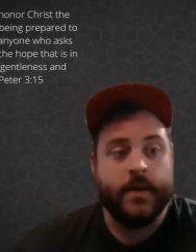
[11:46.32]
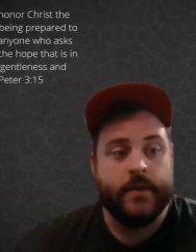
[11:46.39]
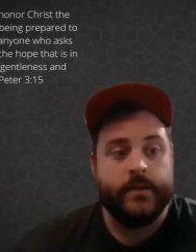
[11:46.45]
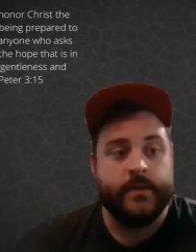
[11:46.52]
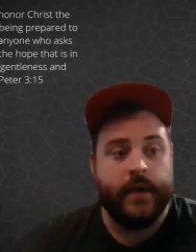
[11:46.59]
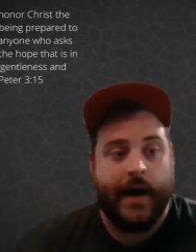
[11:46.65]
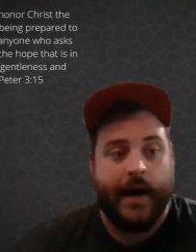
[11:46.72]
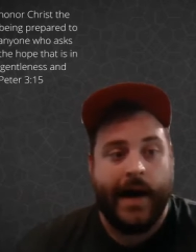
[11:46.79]

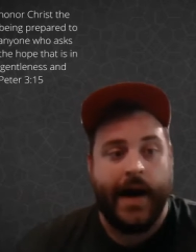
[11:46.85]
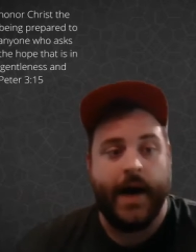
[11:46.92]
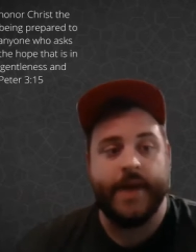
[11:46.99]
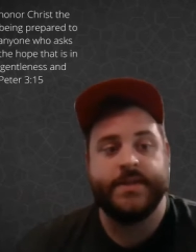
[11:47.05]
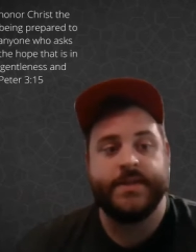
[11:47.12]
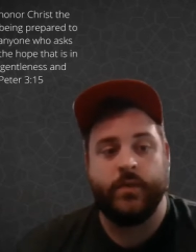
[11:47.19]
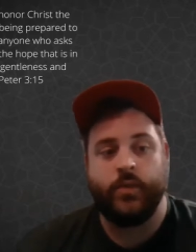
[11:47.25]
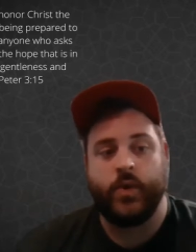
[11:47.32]
The
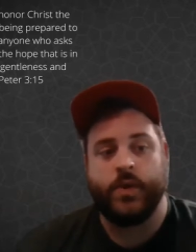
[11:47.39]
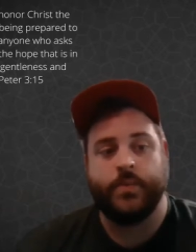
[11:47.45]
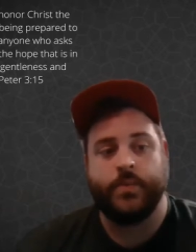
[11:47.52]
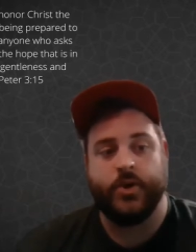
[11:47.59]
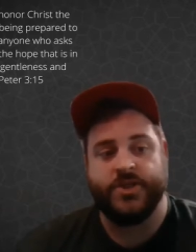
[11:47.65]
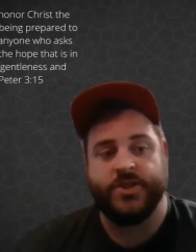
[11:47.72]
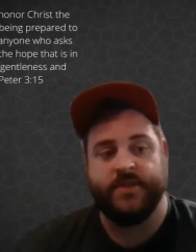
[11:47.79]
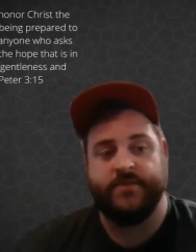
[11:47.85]
odds of one
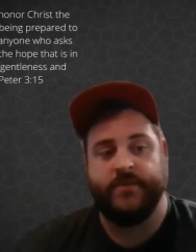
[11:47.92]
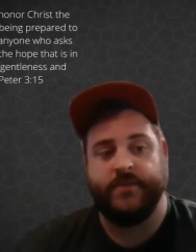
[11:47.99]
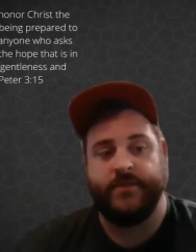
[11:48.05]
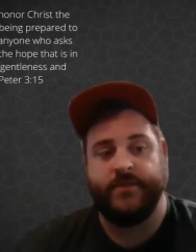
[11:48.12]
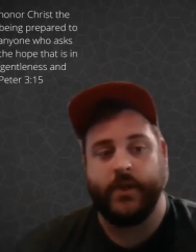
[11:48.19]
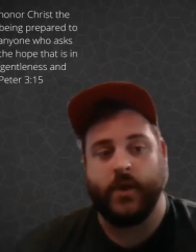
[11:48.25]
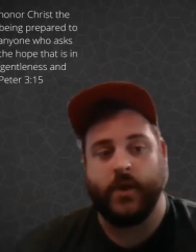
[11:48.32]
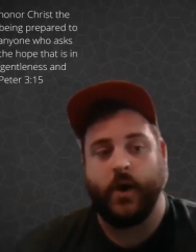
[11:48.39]
person
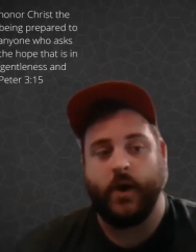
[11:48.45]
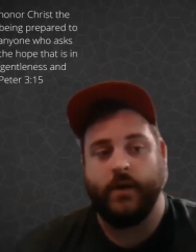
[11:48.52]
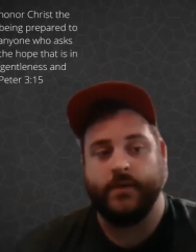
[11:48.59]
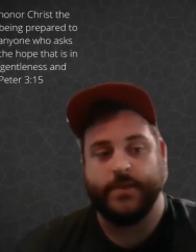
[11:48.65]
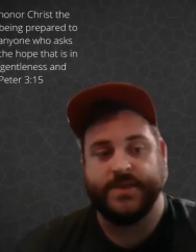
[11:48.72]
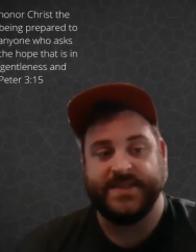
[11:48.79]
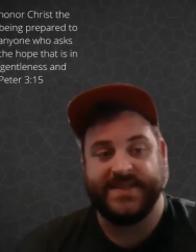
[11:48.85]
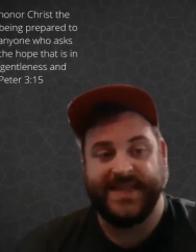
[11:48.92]
fulfilling all of them
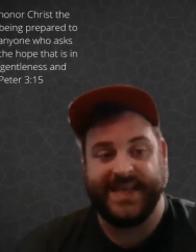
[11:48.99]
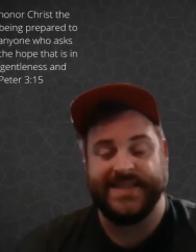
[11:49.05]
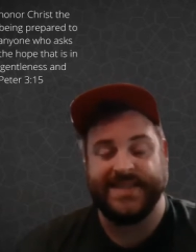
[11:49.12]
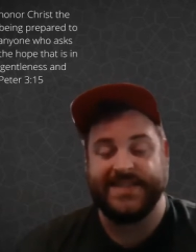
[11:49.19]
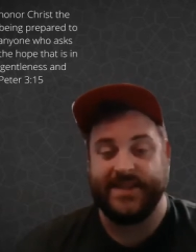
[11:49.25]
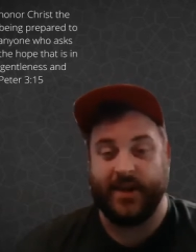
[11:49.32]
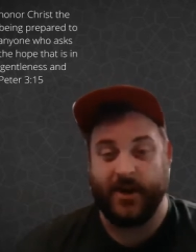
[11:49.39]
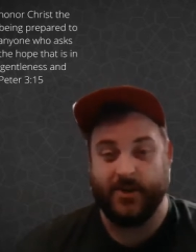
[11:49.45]
is 10
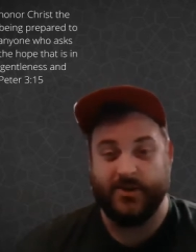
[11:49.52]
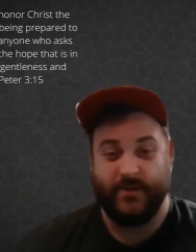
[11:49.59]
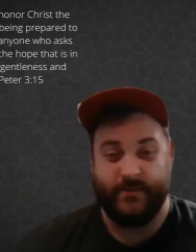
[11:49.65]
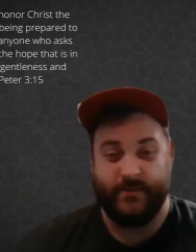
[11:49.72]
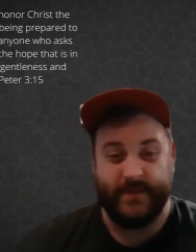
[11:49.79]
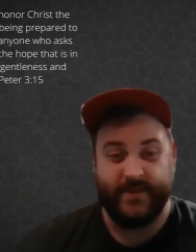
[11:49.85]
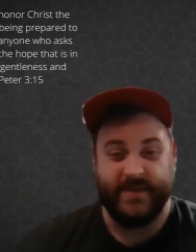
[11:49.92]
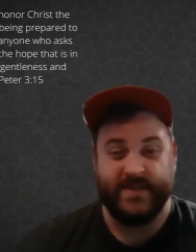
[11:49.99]
to the
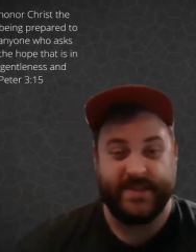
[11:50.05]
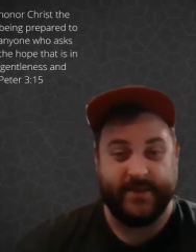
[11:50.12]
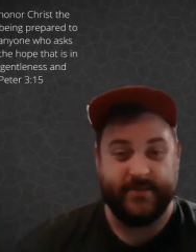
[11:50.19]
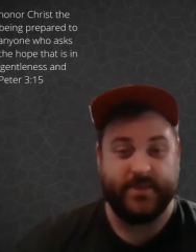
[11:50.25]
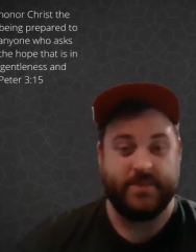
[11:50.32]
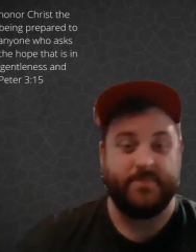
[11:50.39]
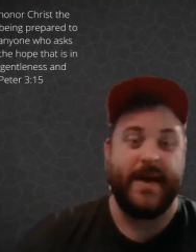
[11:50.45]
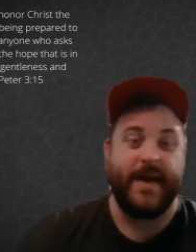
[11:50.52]

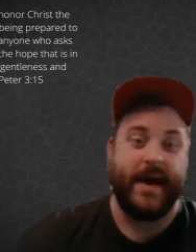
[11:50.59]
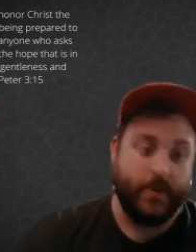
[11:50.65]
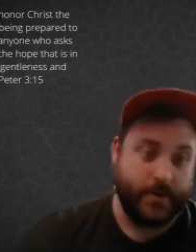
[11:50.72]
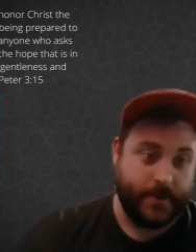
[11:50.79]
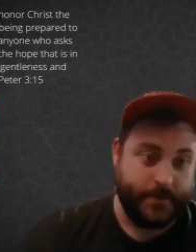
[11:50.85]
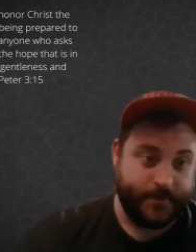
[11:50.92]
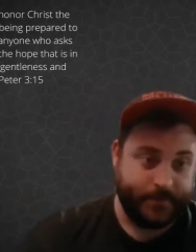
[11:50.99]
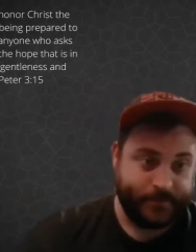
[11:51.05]
157th power.